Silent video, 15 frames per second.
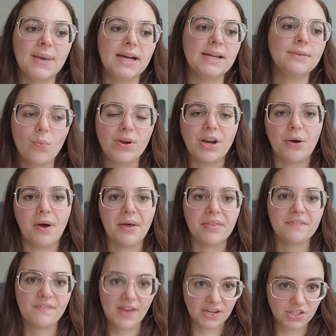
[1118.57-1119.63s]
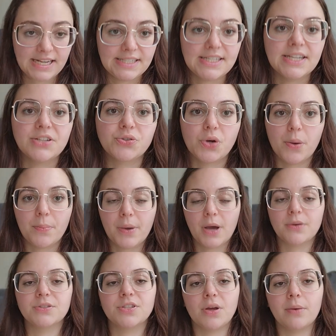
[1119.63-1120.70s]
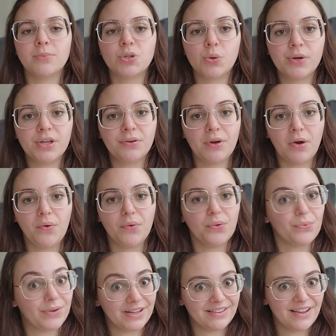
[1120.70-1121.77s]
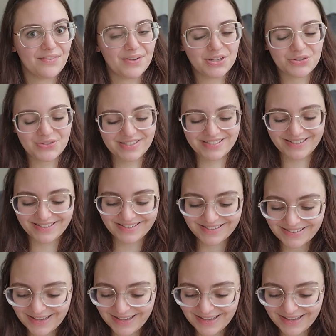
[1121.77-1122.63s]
But we know how the fake dating trope goes, so I'm sure you know who the real love interest is.